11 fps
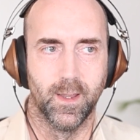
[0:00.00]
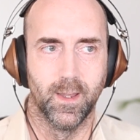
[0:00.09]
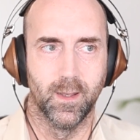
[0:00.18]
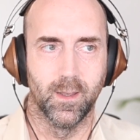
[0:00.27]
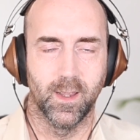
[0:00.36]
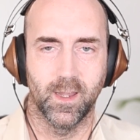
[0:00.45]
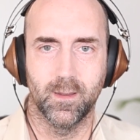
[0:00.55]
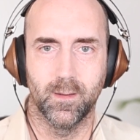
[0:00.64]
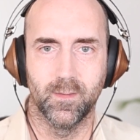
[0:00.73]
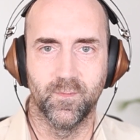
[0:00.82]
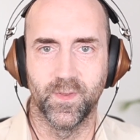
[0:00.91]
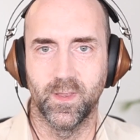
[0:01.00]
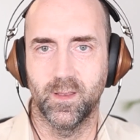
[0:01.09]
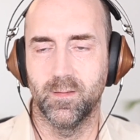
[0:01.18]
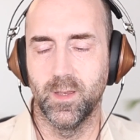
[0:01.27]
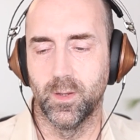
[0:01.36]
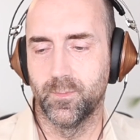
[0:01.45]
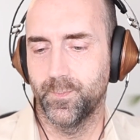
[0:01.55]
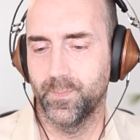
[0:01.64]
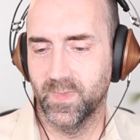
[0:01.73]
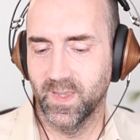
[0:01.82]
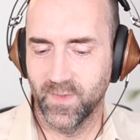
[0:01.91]
Like for the
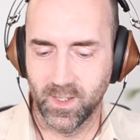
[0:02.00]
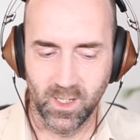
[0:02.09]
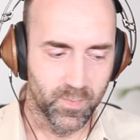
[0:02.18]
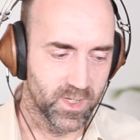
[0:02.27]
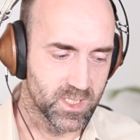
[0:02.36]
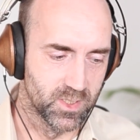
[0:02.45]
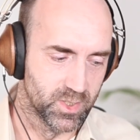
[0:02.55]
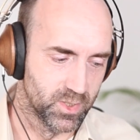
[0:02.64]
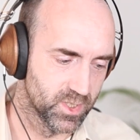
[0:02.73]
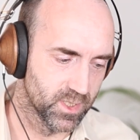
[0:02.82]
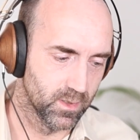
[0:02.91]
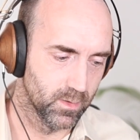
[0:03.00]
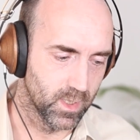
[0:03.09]
kind of person who's used to,